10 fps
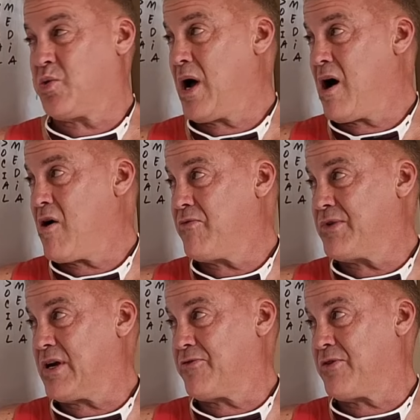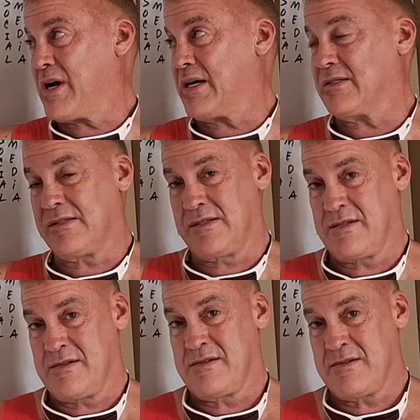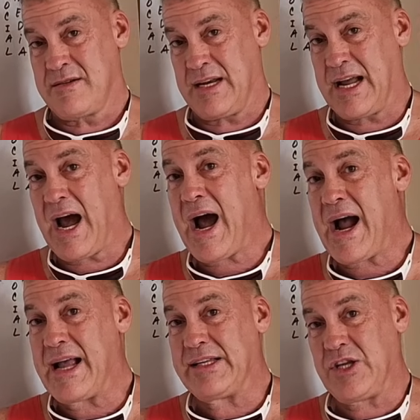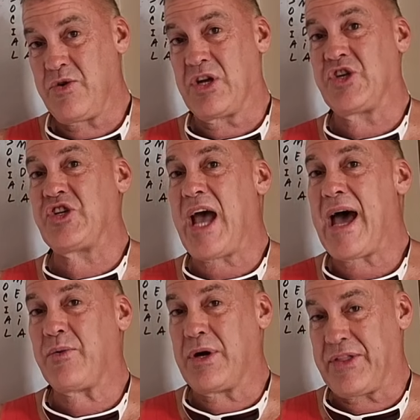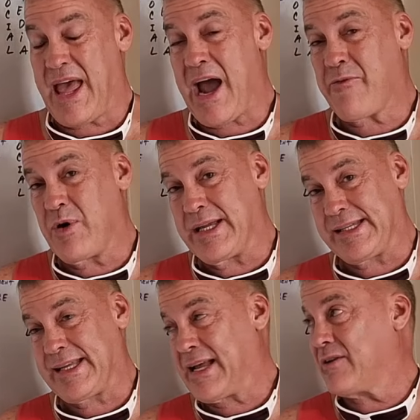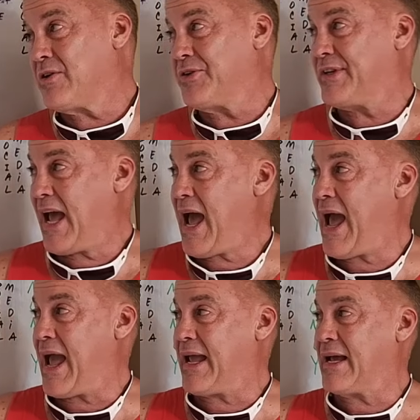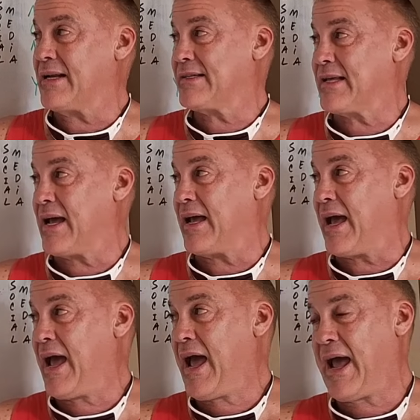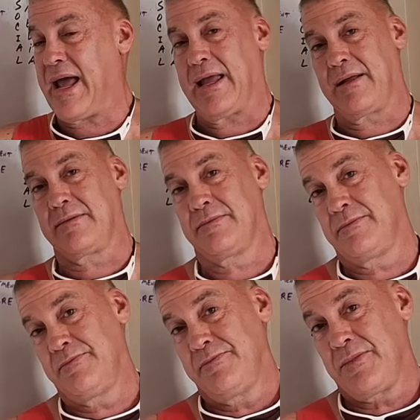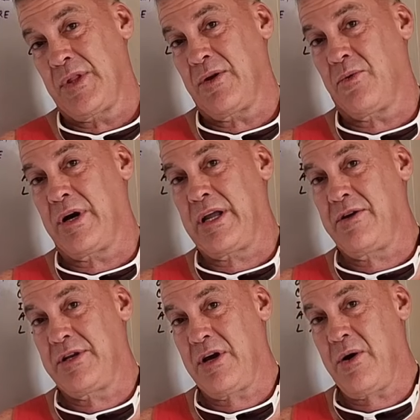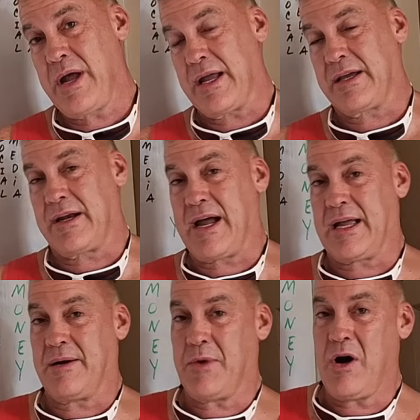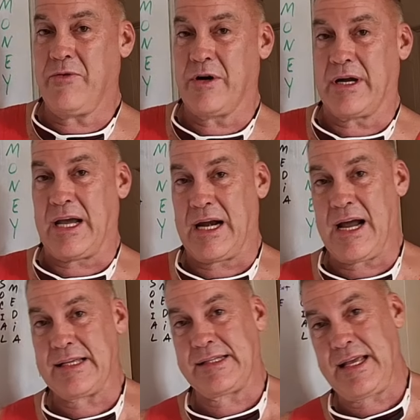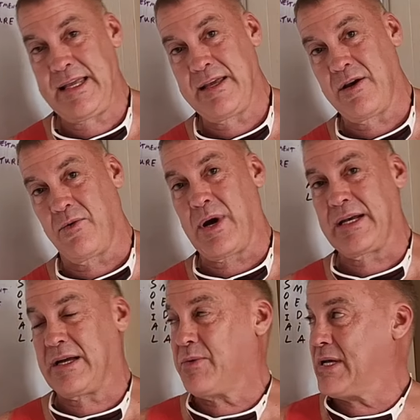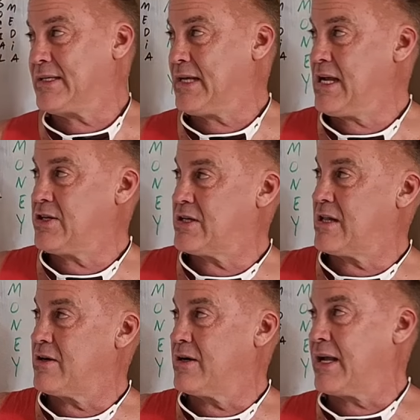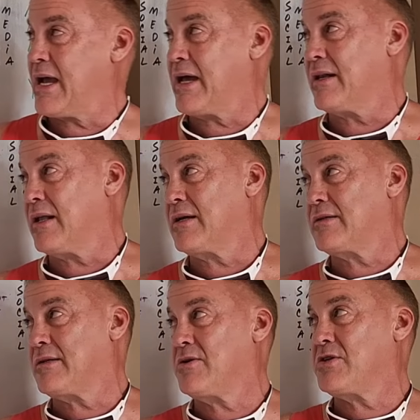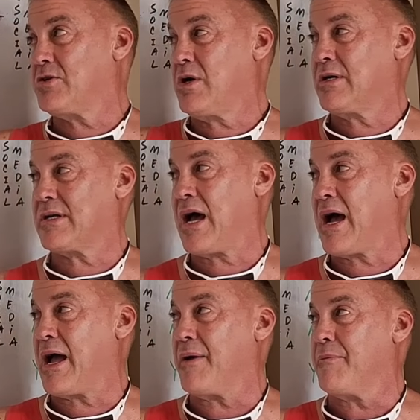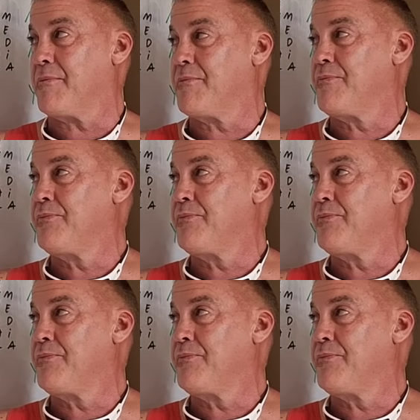12 different guys you can chat with every single day and say, hey, what are you doing? Can I come over? Can I see you? When can we see each other again? Let's do short time.